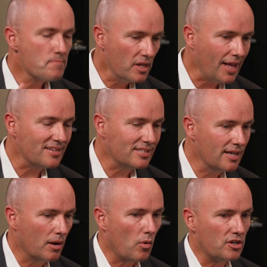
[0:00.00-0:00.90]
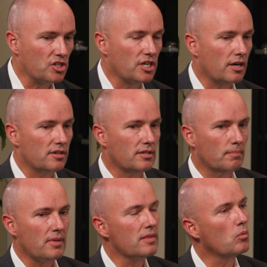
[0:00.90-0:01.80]
The last thing I want to share is
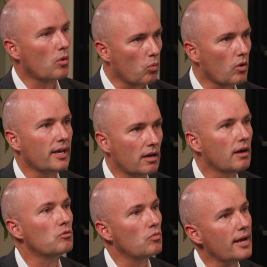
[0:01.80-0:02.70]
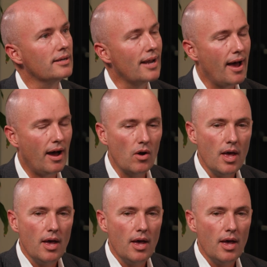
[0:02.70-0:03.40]
something that we're working on right now.